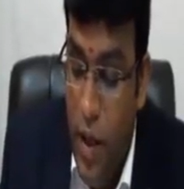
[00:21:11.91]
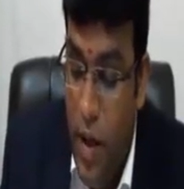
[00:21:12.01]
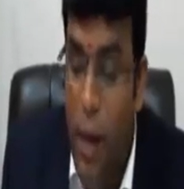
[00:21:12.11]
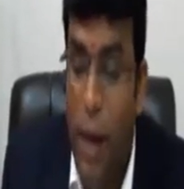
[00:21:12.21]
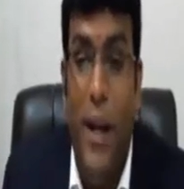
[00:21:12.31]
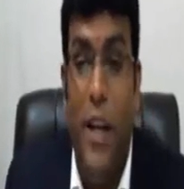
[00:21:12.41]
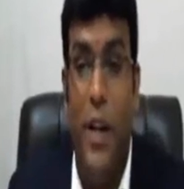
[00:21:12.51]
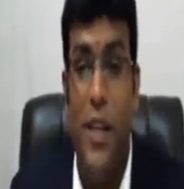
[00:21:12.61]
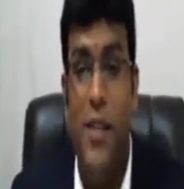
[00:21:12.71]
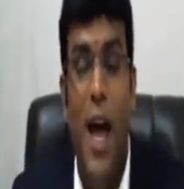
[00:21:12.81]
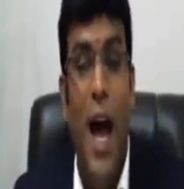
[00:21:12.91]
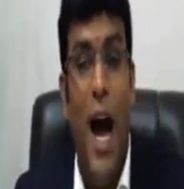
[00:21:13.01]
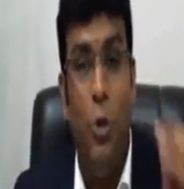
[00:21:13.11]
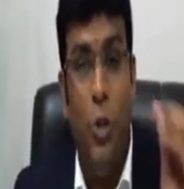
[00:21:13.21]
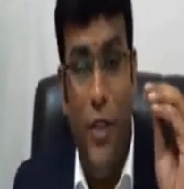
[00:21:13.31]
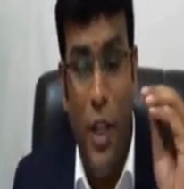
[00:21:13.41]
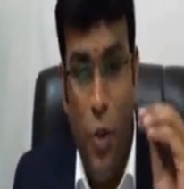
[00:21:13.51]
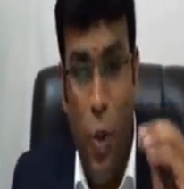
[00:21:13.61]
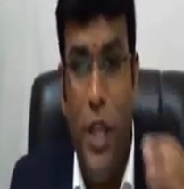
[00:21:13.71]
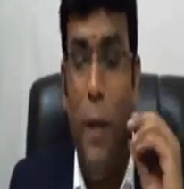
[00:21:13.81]
Come on, my dear friends, out of the
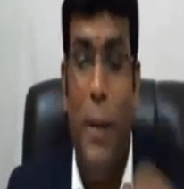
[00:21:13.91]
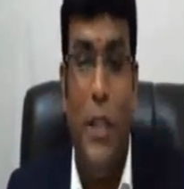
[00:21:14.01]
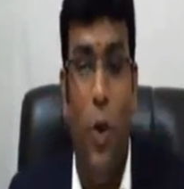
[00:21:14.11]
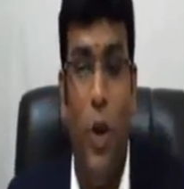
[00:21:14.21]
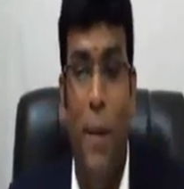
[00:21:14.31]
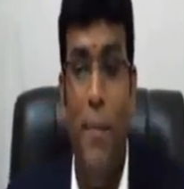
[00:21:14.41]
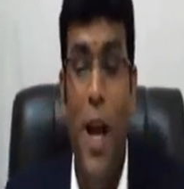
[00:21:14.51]
total petroleum,